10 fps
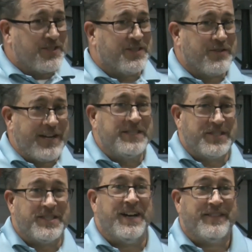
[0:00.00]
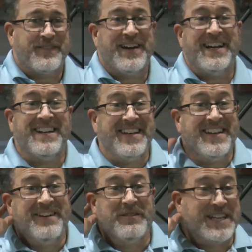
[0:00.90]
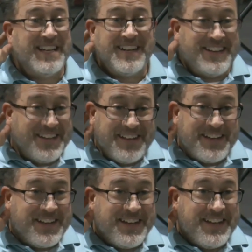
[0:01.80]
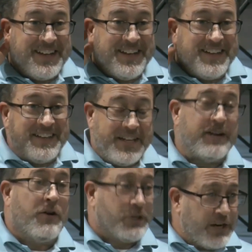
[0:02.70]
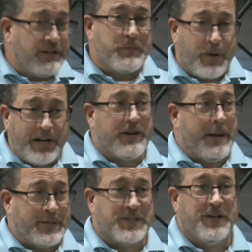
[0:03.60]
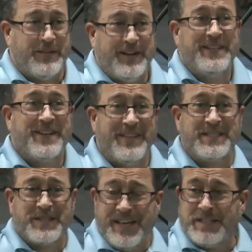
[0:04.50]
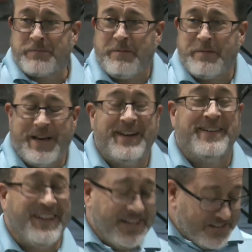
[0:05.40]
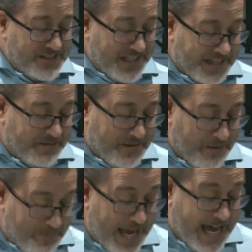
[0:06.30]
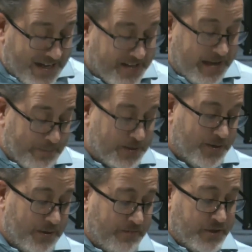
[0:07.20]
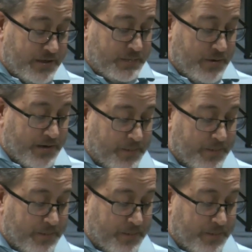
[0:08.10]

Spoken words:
crazy stuff, right? What's that? Yeah, or Jerry Springer episode. There you go. That's probably better. This is like a bad episode of Jerry Springer.